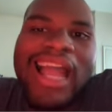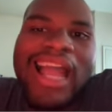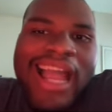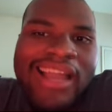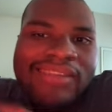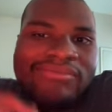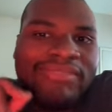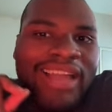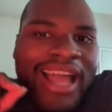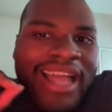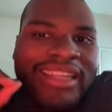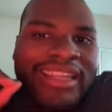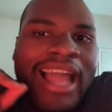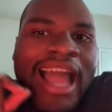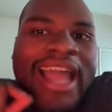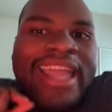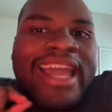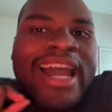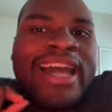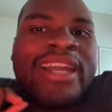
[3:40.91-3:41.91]

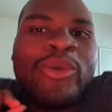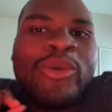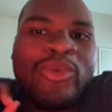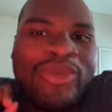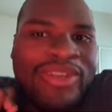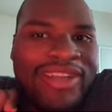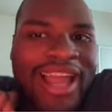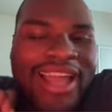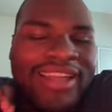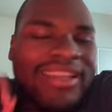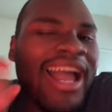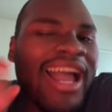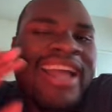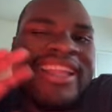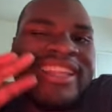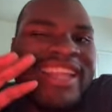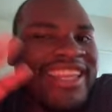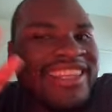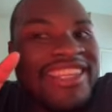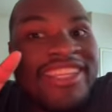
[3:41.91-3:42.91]
It
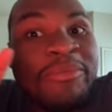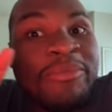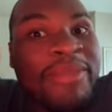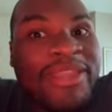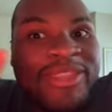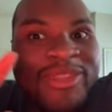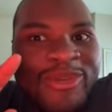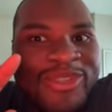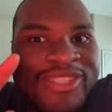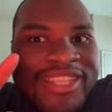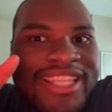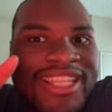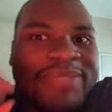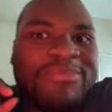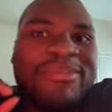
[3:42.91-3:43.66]
didn't make no sense,